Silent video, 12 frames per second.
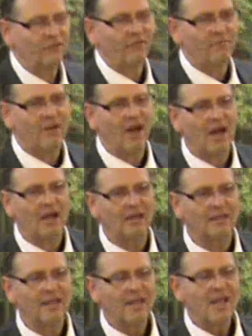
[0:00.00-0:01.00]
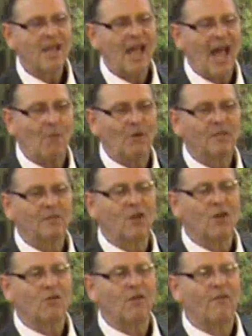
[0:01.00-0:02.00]
from God. I want to
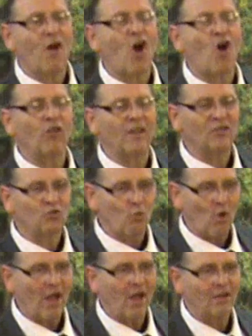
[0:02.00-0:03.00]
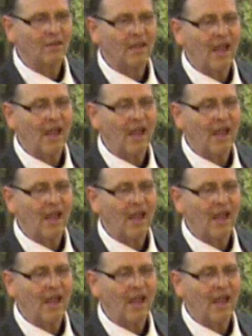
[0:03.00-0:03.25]
know if all is well.